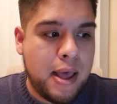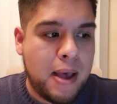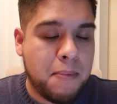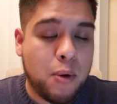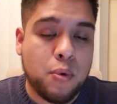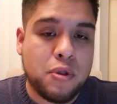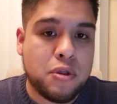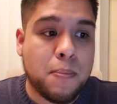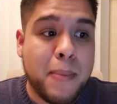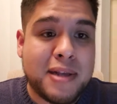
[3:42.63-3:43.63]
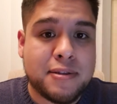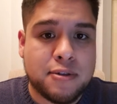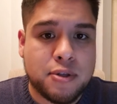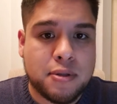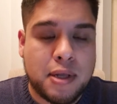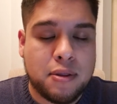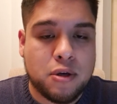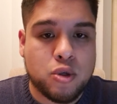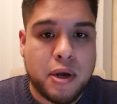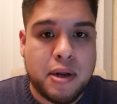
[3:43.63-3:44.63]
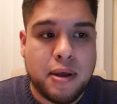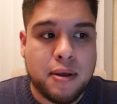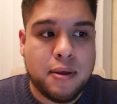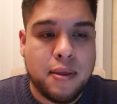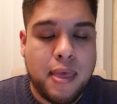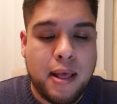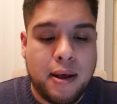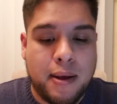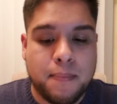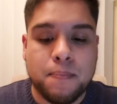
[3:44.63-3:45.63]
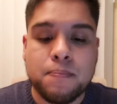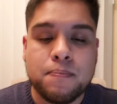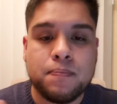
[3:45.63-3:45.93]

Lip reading: about the message that they're trying to um,